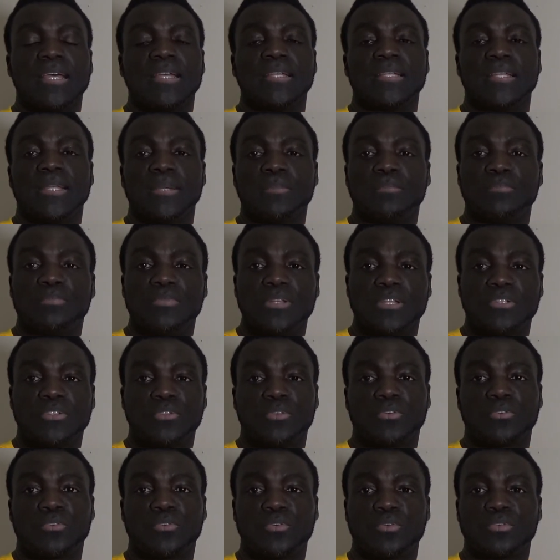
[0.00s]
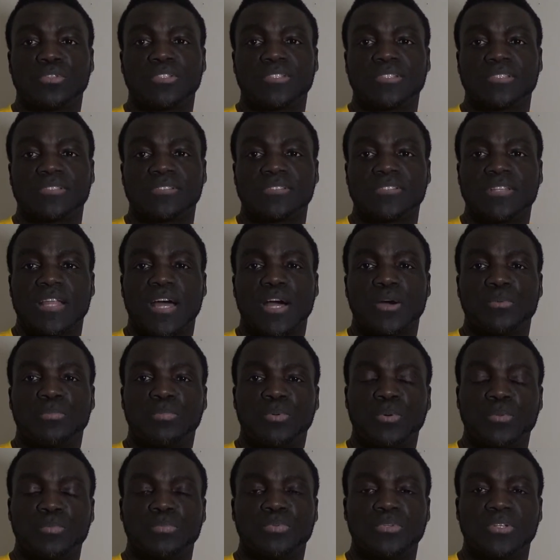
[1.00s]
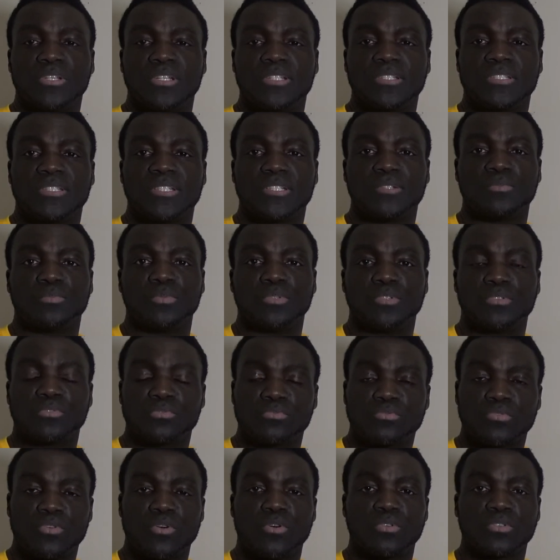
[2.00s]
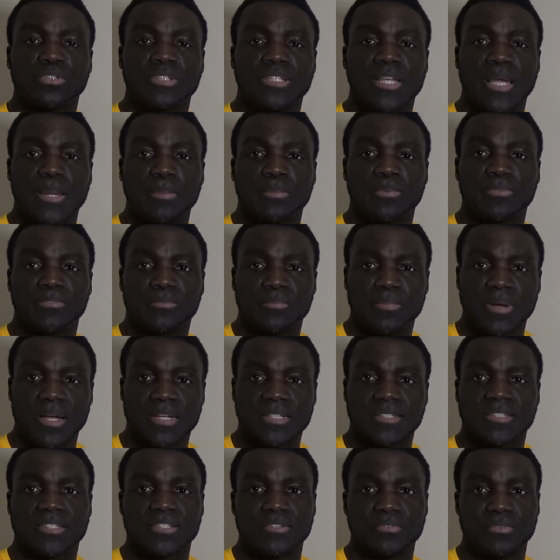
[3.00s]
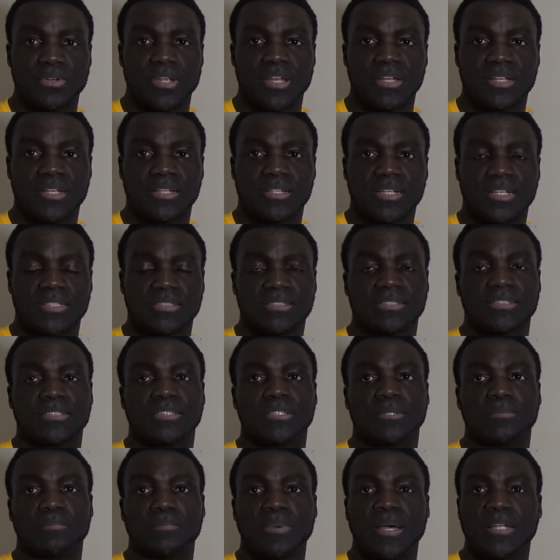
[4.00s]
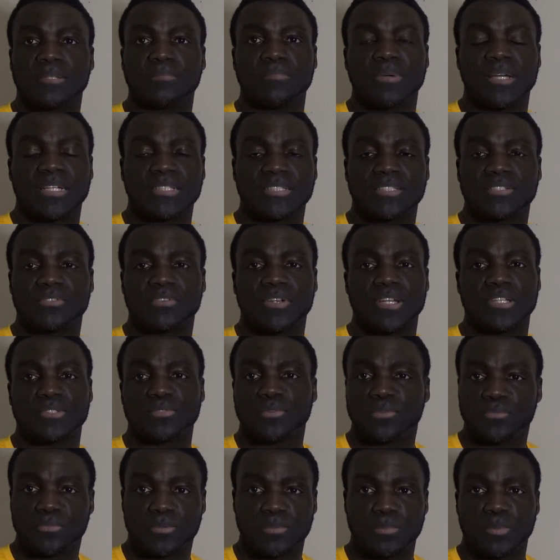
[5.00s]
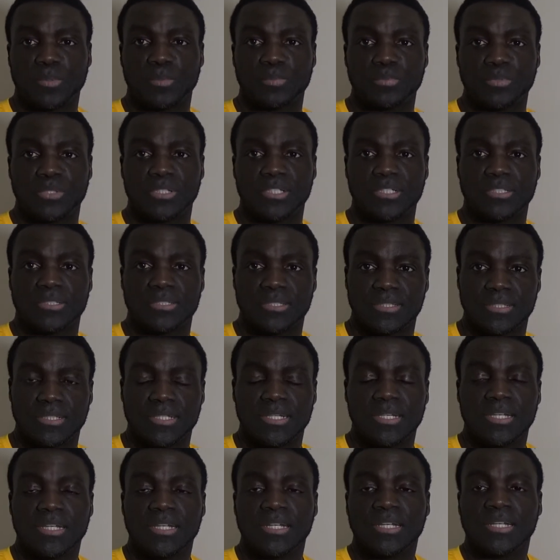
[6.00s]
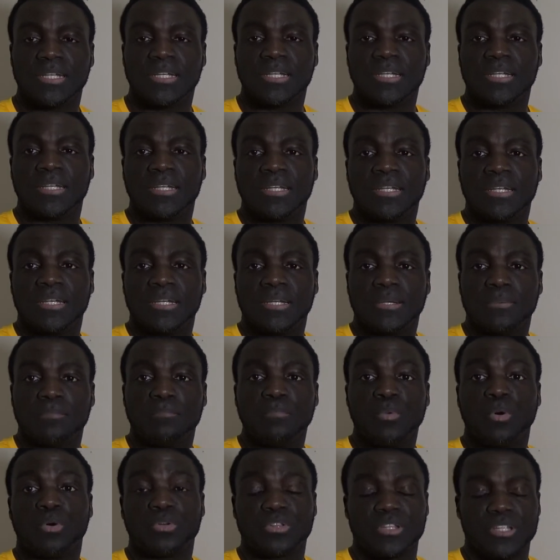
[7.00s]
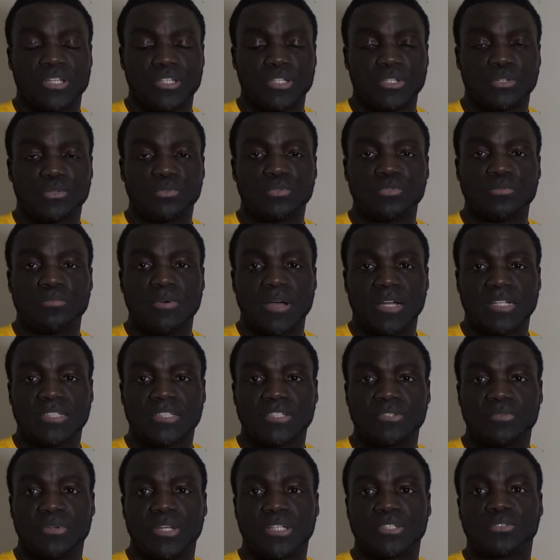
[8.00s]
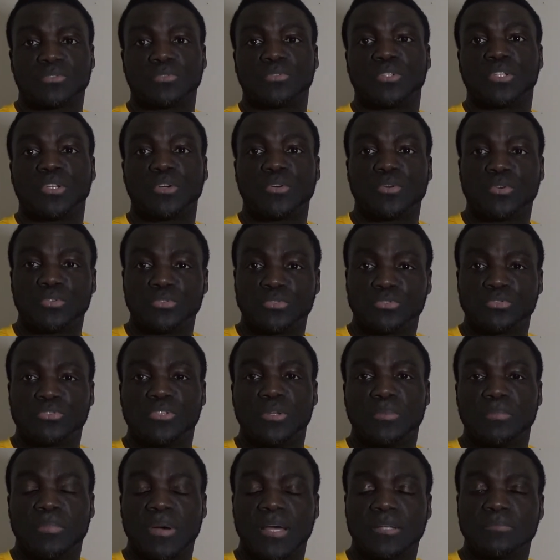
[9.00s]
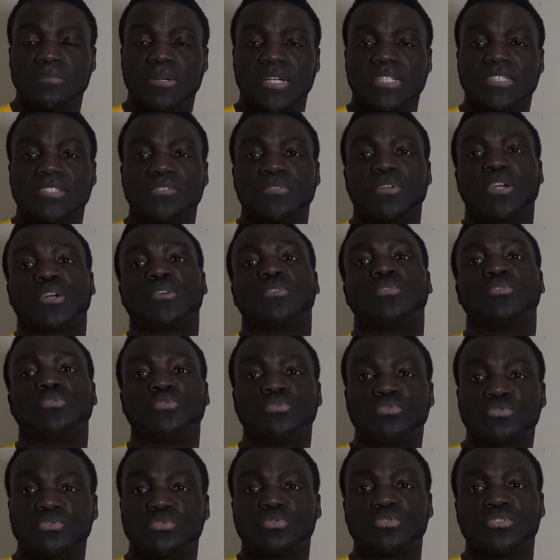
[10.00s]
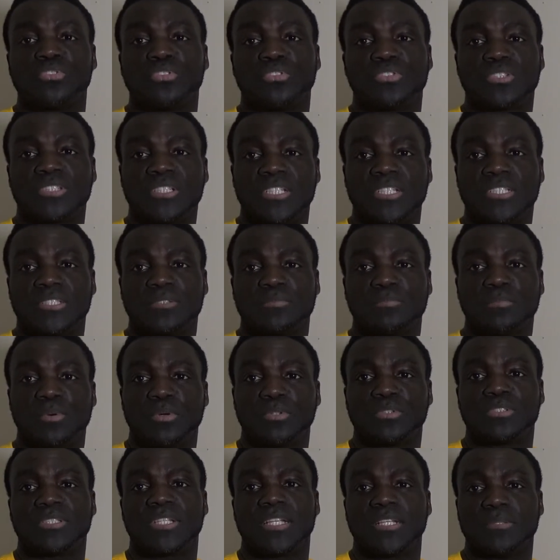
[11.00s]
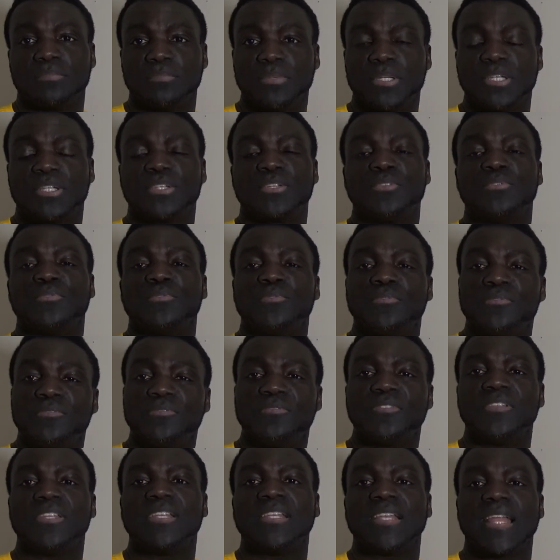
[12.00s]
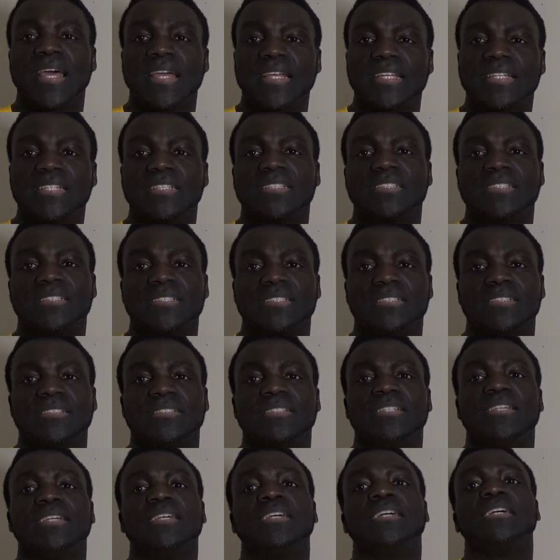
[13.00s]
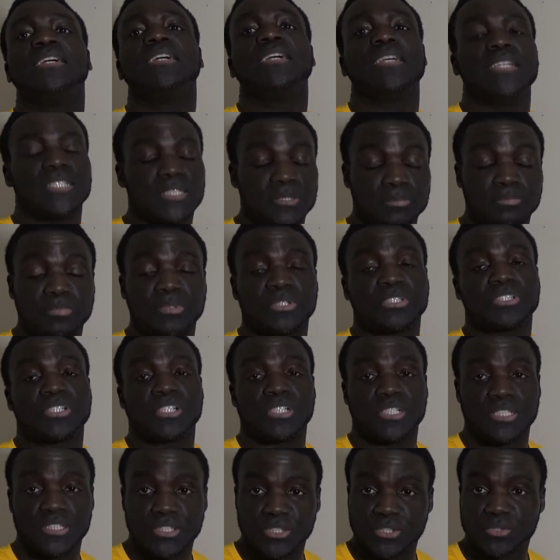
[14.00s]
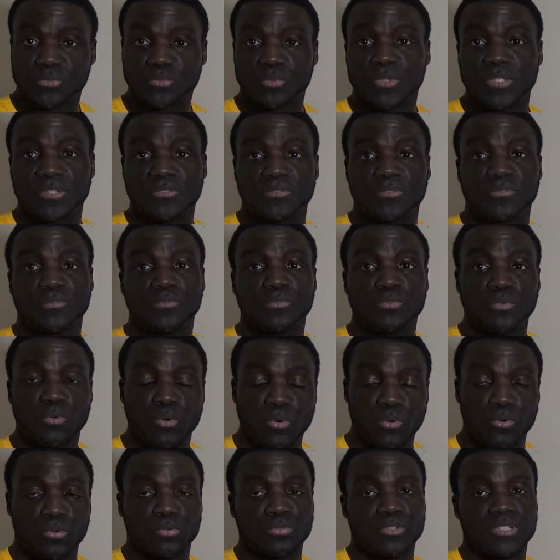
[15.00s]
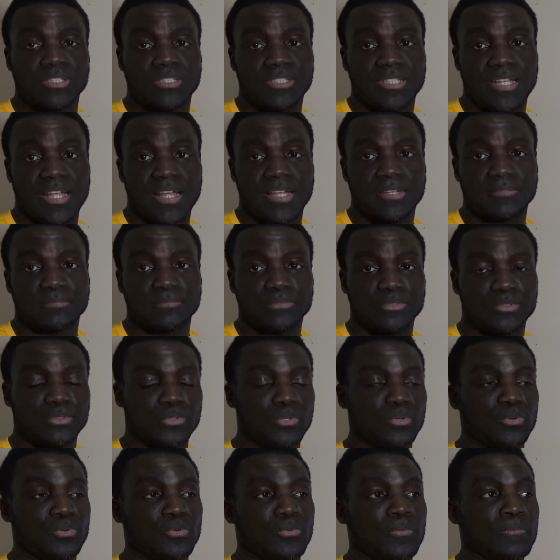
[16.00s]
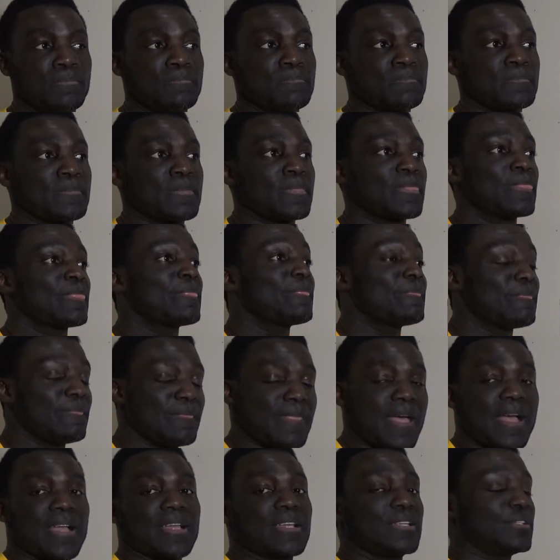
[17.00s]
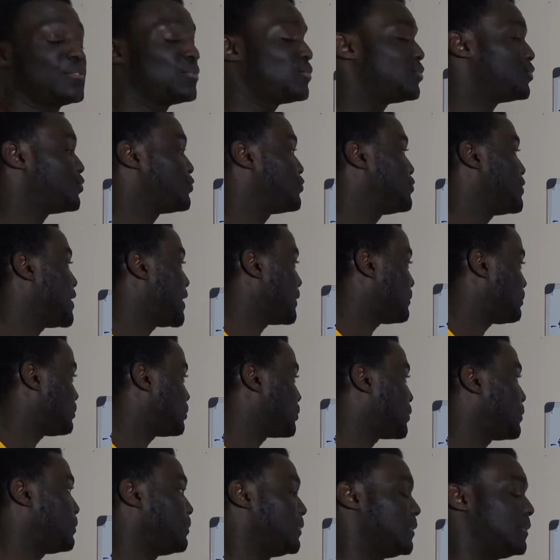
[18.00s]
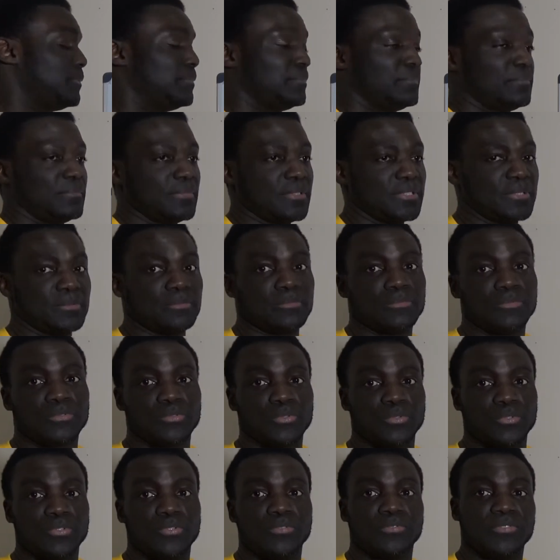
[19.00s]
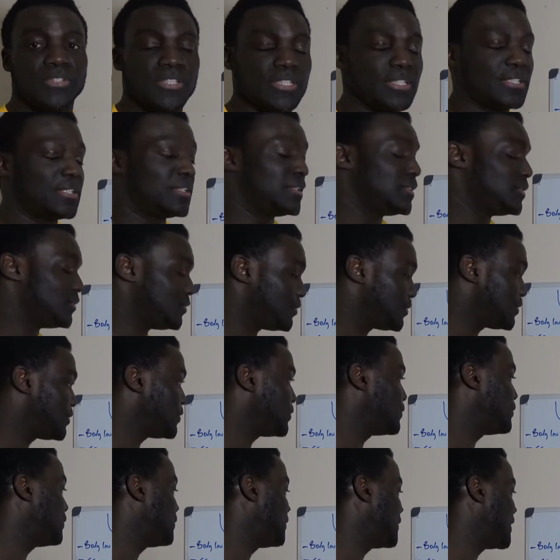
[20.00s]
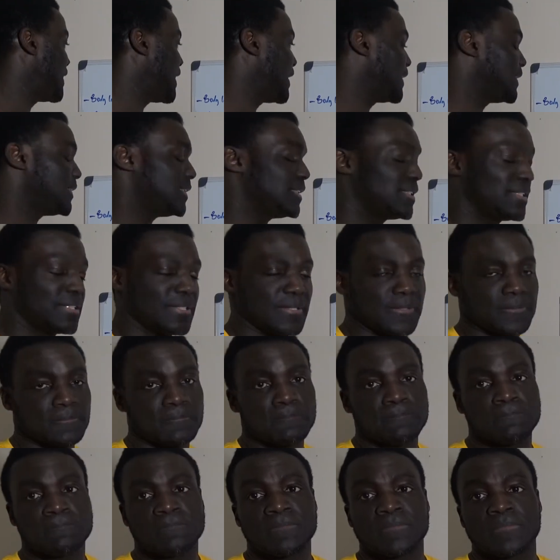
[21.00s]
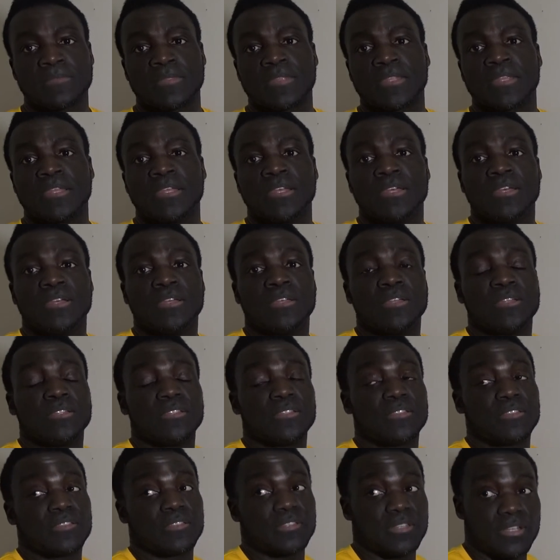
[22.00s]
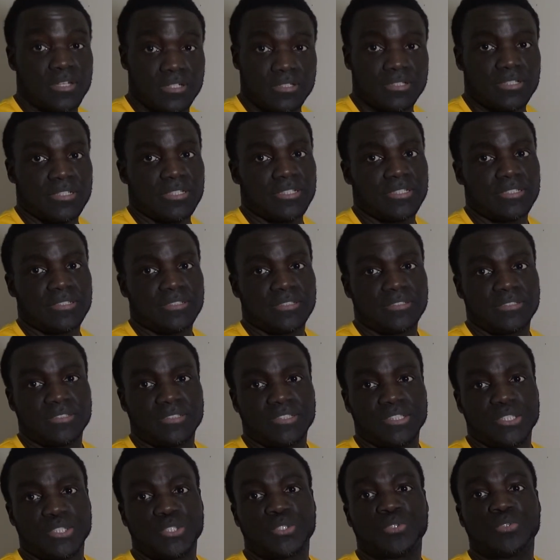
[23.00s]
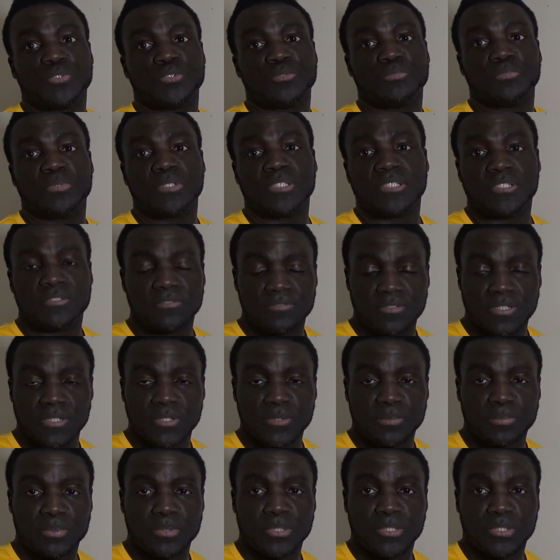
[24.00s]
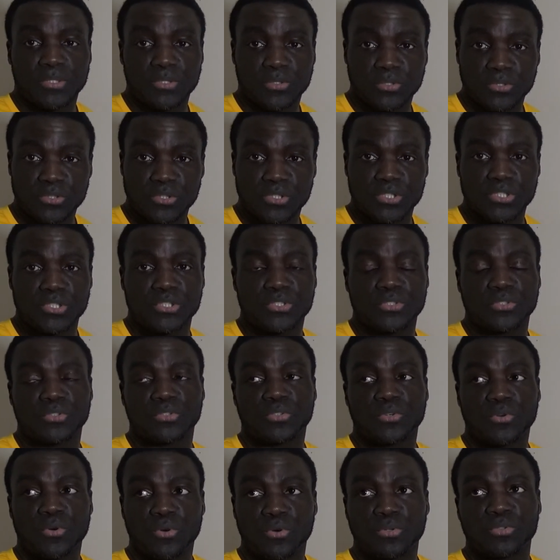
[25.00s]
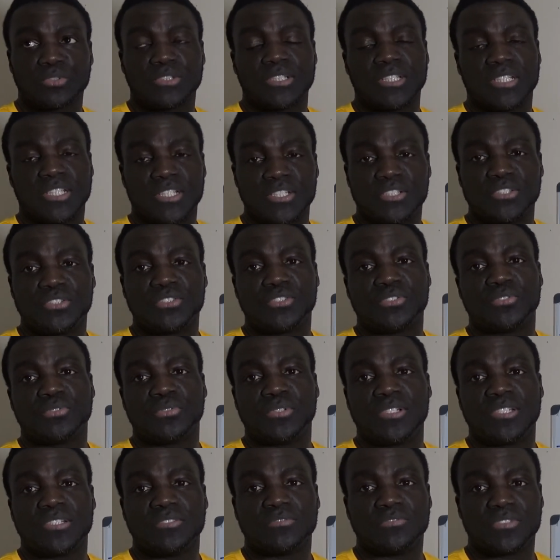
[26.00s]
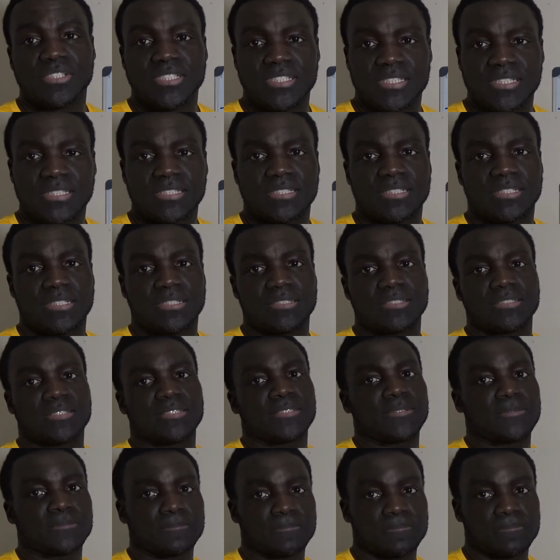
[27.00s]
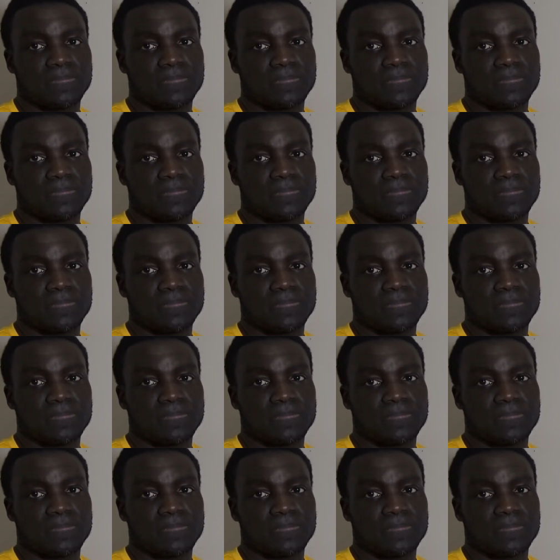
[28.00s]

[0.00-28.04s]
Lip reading: your gut is now populated with the wrong type of bacteria, as in the bad bacteria is overpopulated more than the good bacteria. So the bad bacteria control your taste buds and make you feel like eating especially sweet food all the time. So that can cause you that problem. So you've eaten, you still feel like eating. Thirdly, you could be developing a condition called insulin resistance.